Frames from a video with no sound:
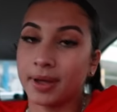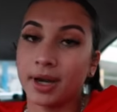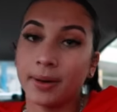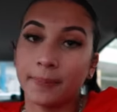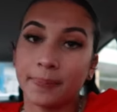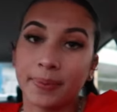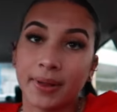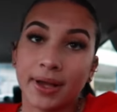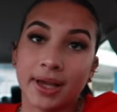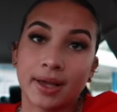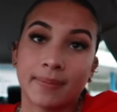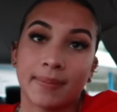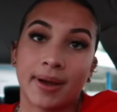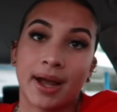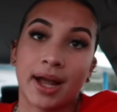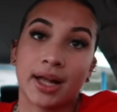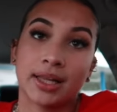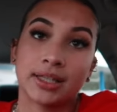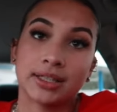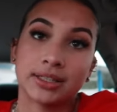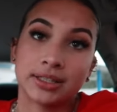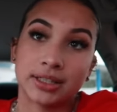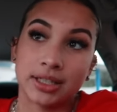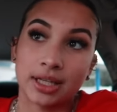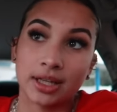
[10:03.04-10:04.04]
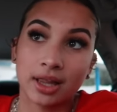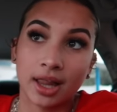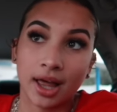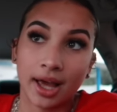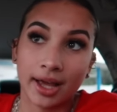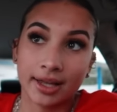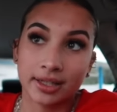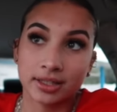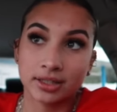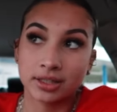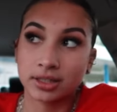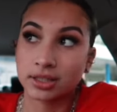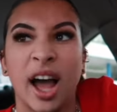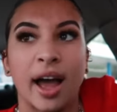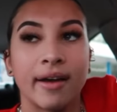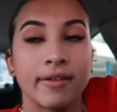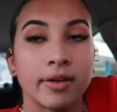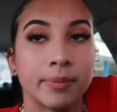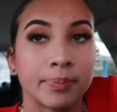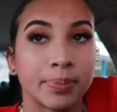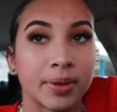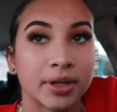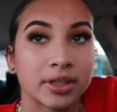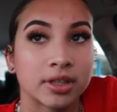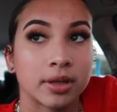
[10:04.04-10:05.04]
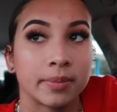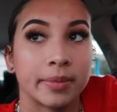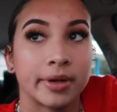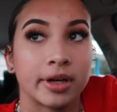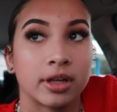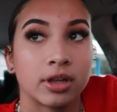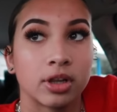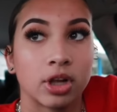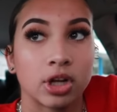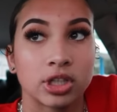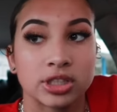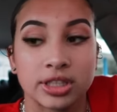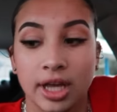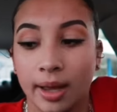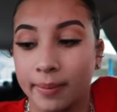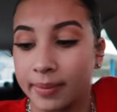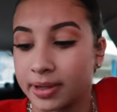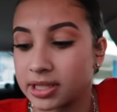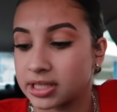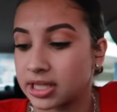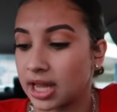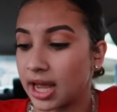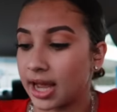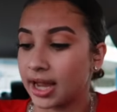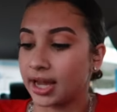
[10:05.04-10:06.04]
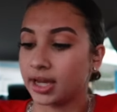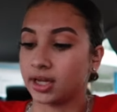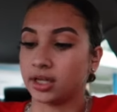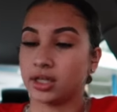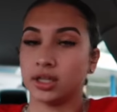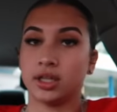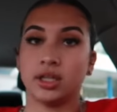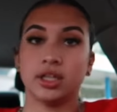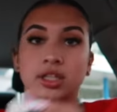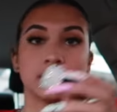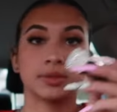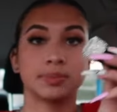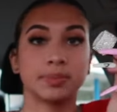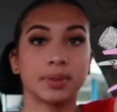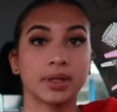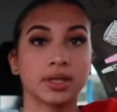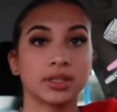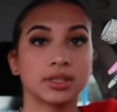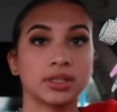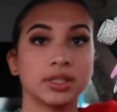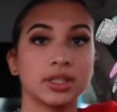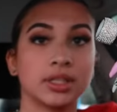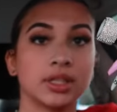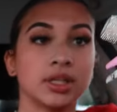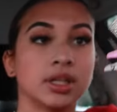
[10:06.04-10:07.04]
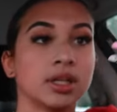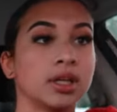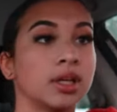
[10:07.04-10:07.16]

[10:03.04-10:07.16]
gonna plug in my LED lights. I haven't plugged them in a long time because I had this plugged in,